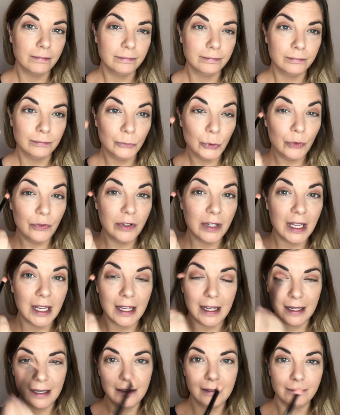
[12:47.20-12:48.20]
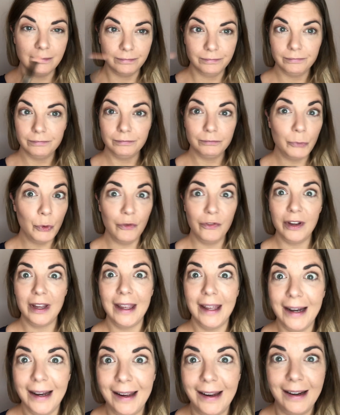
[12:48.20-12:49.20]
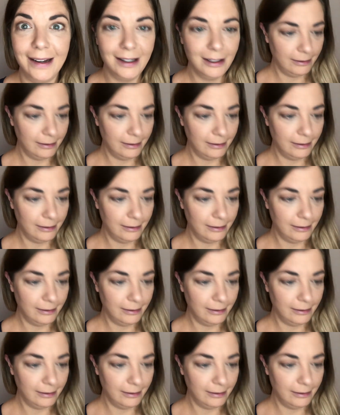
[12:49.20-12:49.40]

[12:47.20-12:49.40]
moving it in.